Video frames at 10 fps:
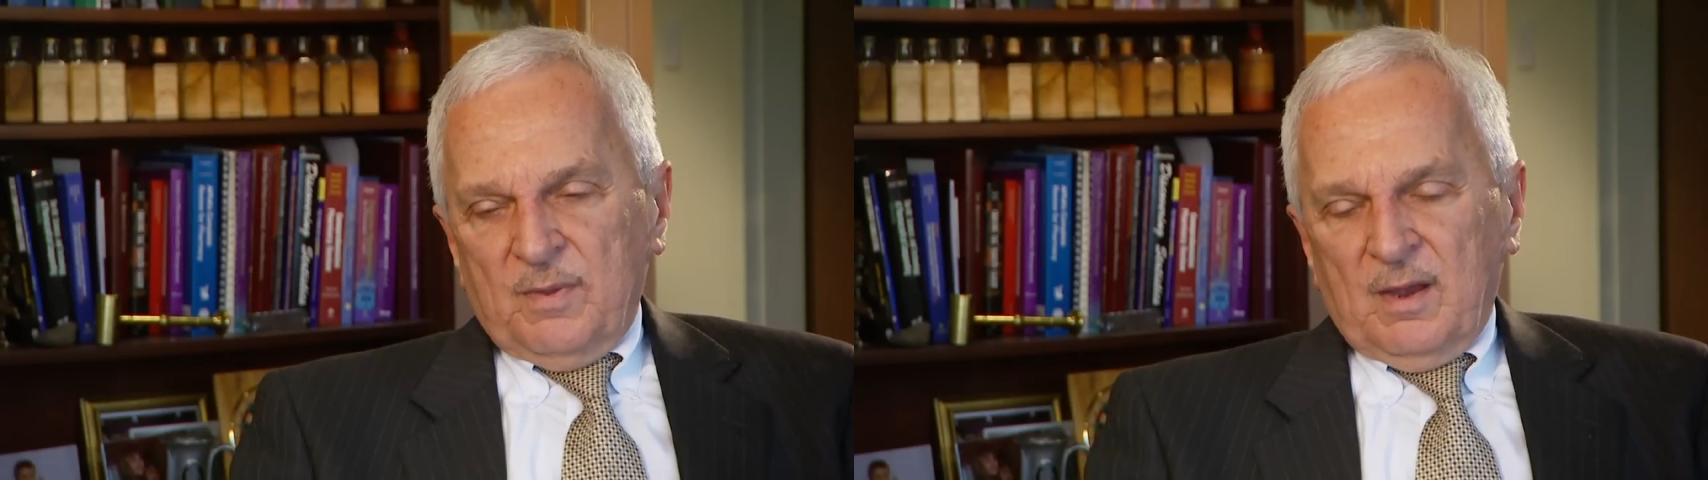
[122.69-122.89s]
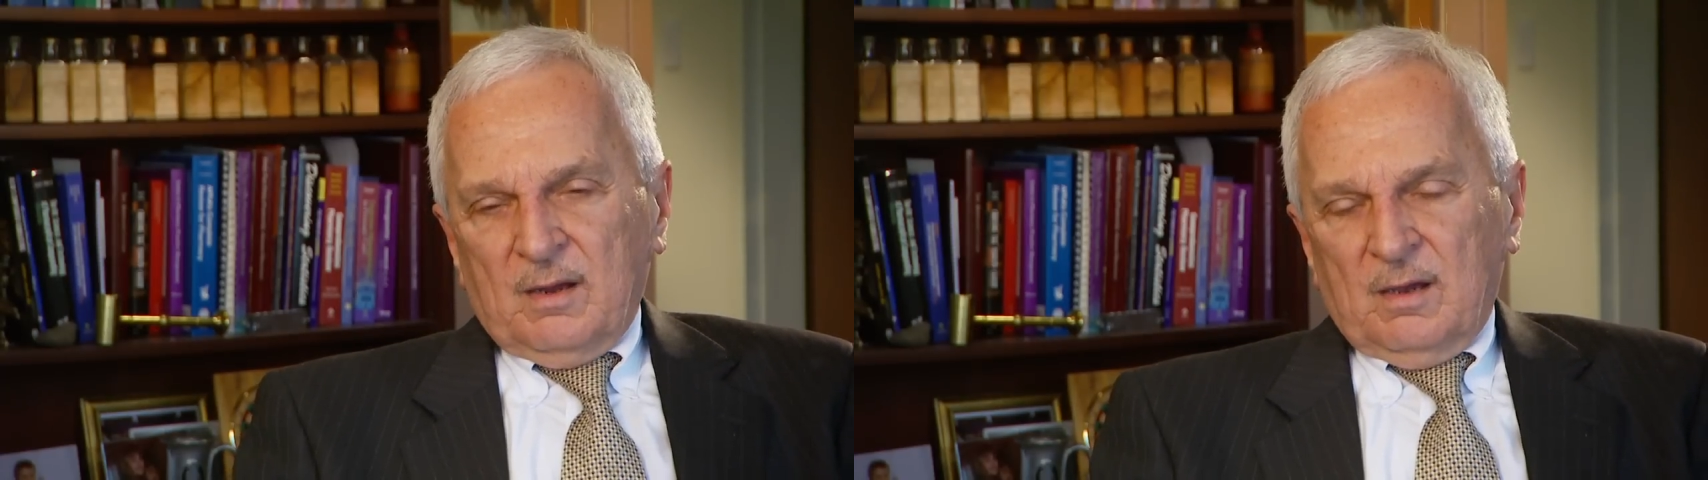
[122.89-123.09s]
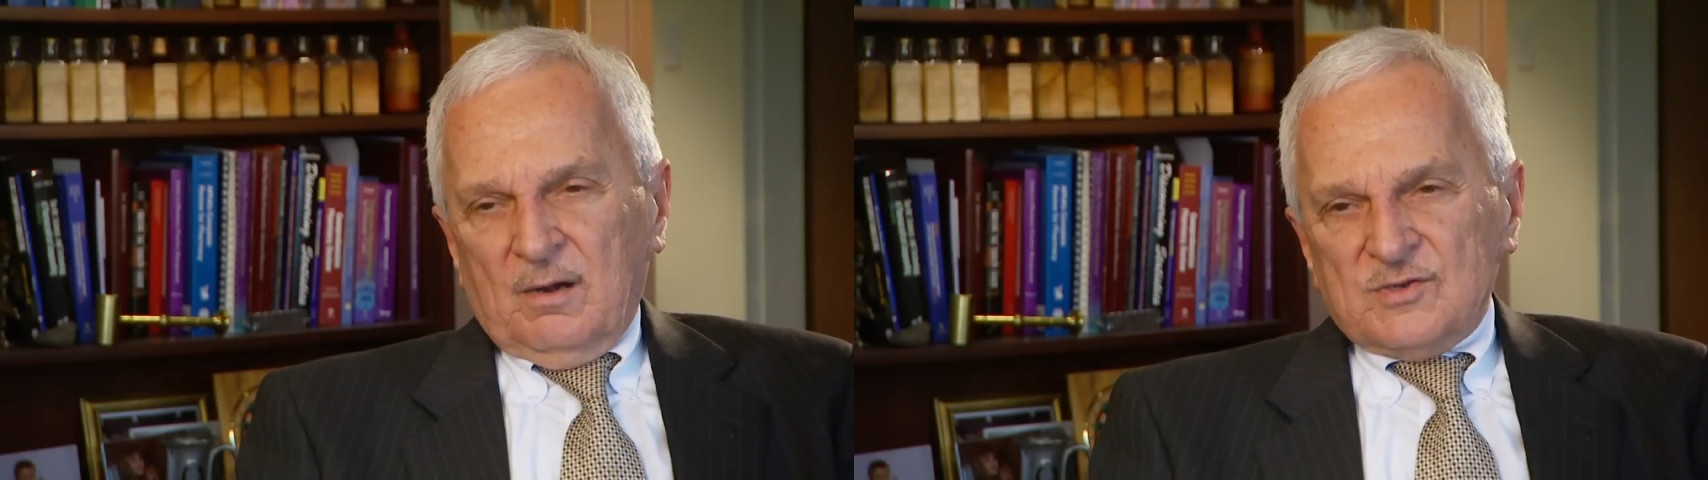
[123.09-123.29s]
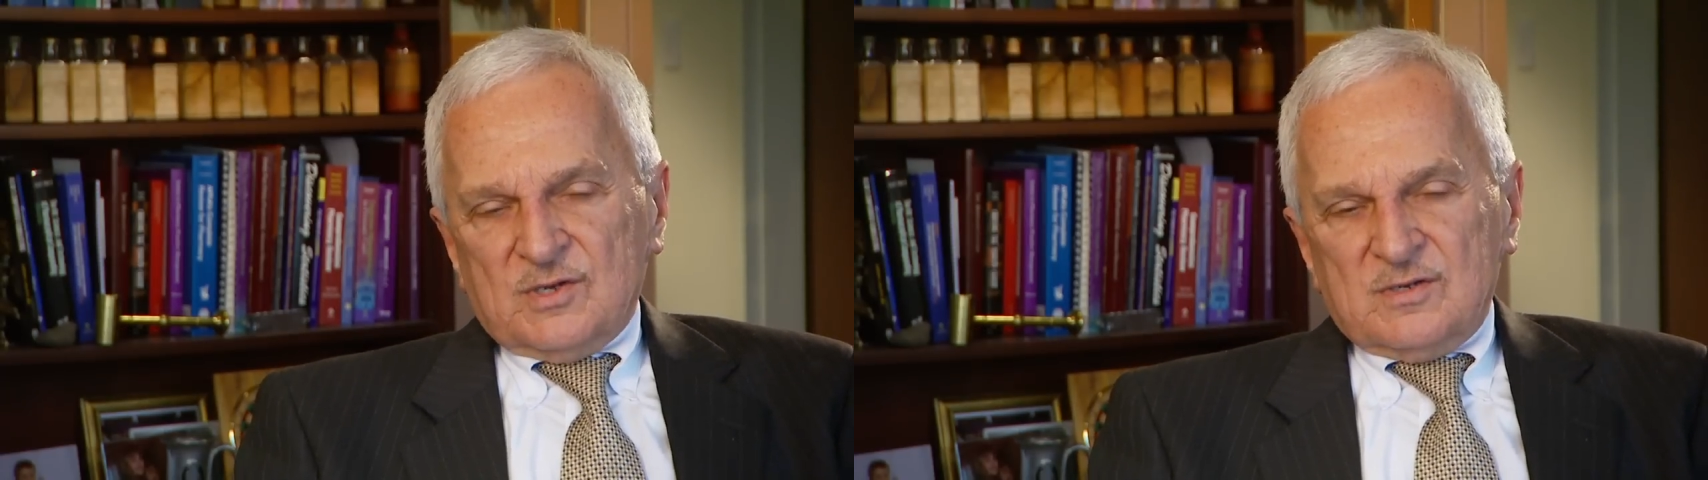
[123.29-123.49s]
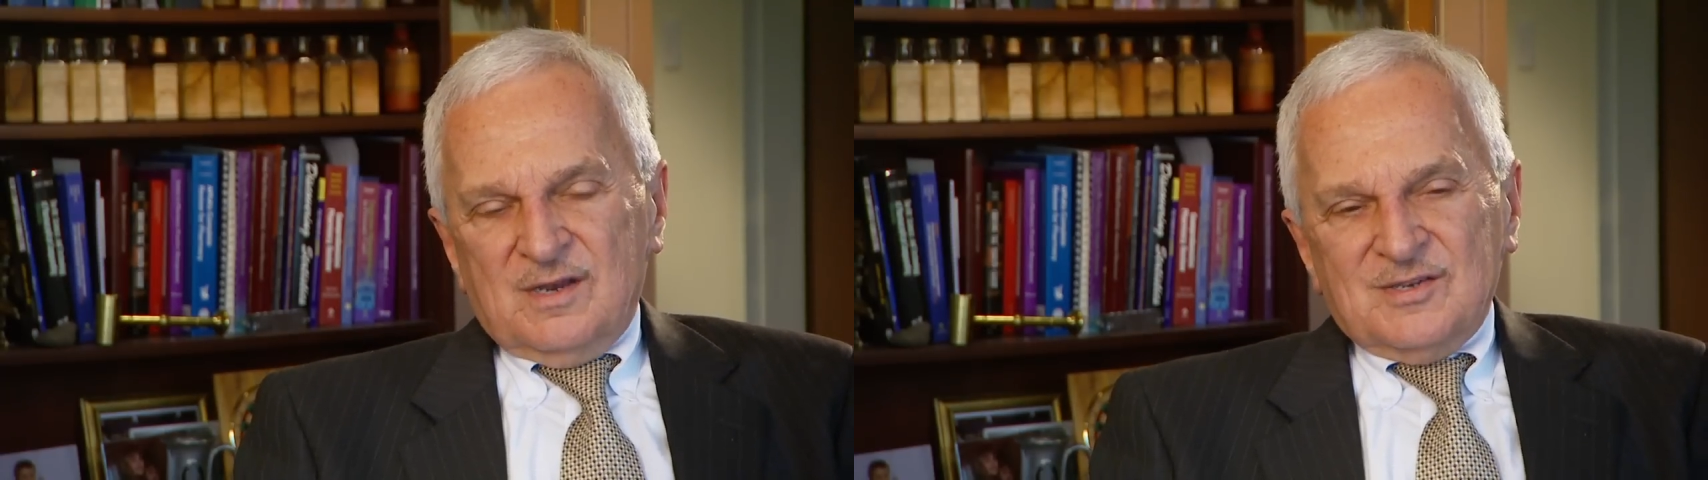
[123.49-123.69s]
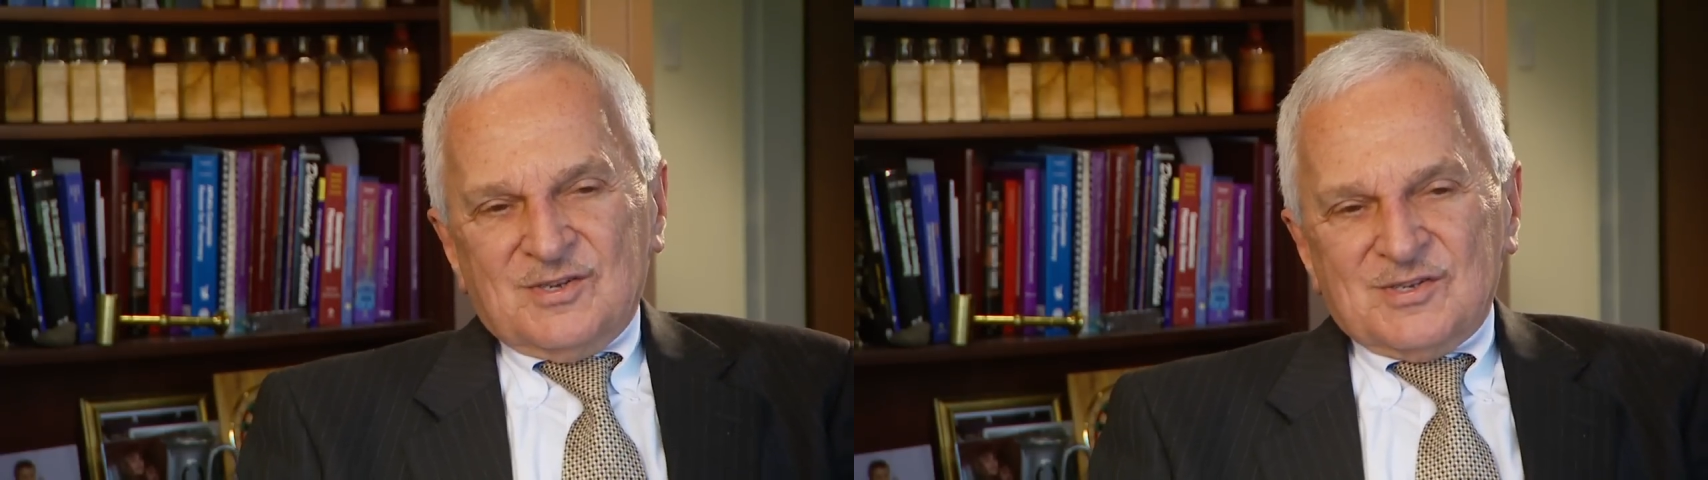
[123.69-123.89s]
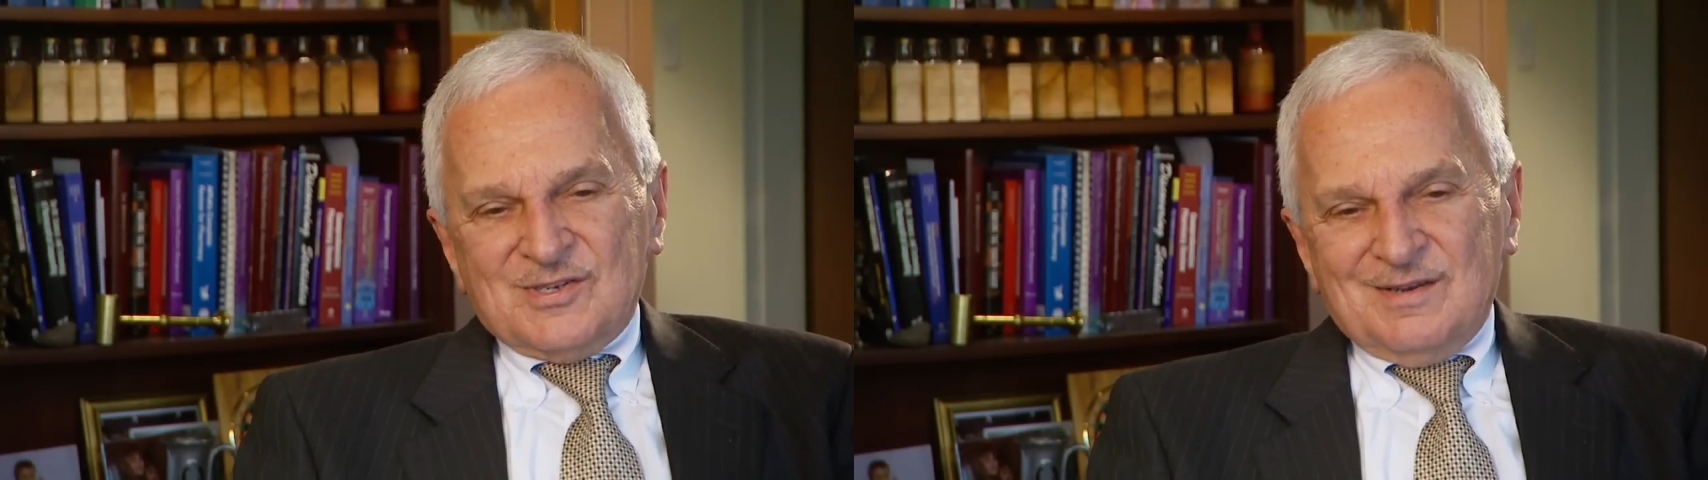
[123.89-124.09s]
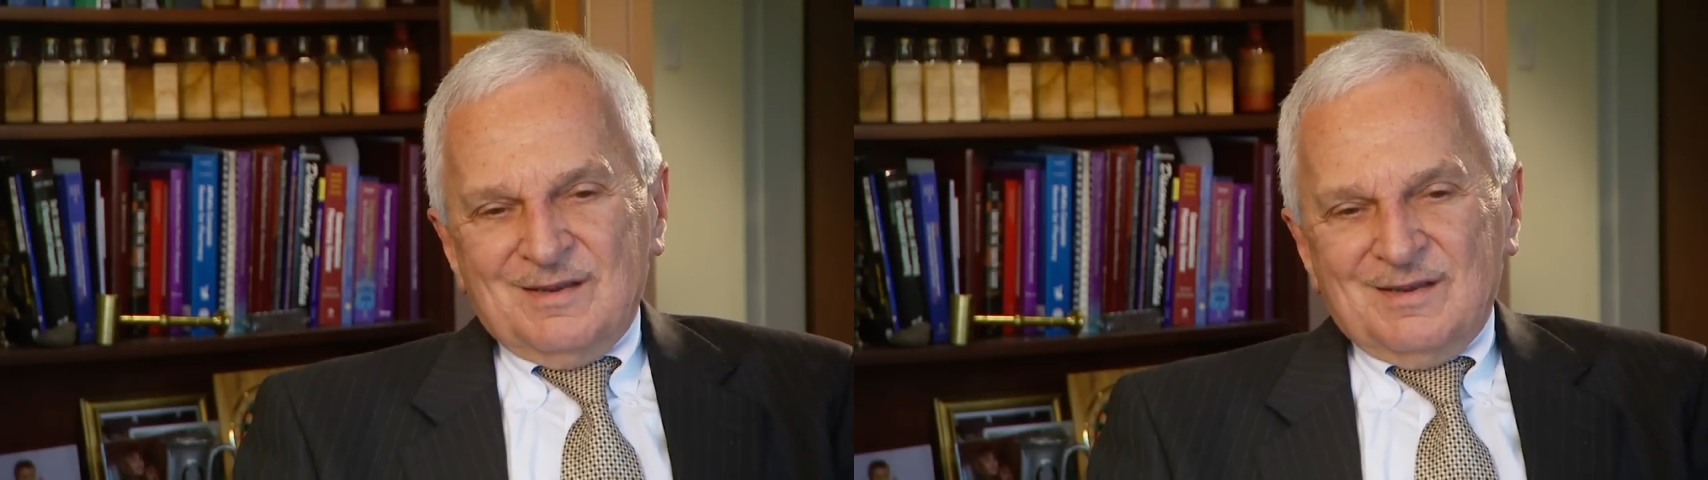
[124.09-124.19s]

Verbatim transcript: back at our successes,